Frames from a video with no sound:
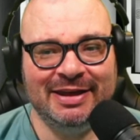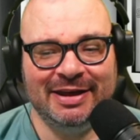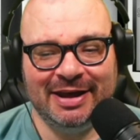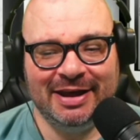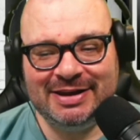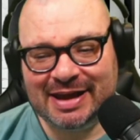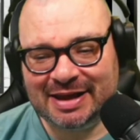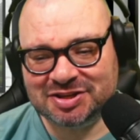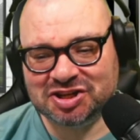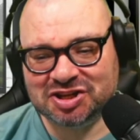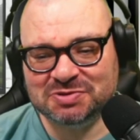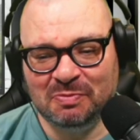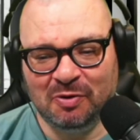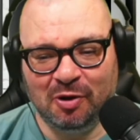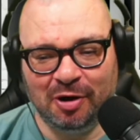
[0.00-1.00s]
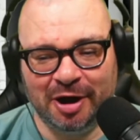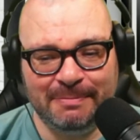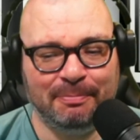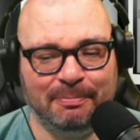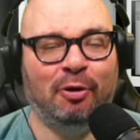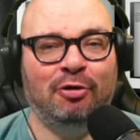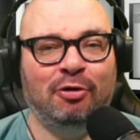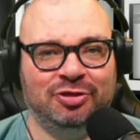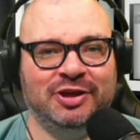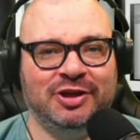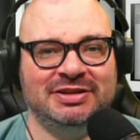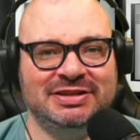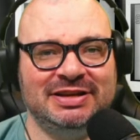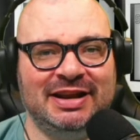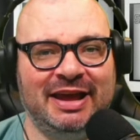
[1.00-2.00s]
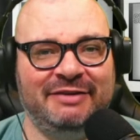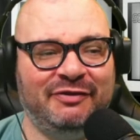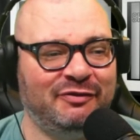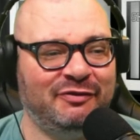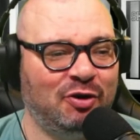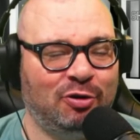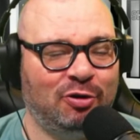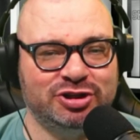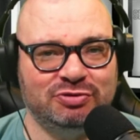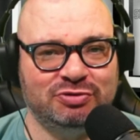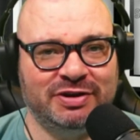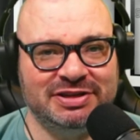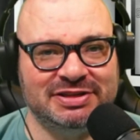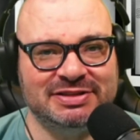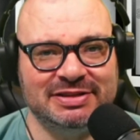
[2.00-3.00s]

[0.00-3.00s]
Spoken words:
And yes, there's more important things in life. Of course there is.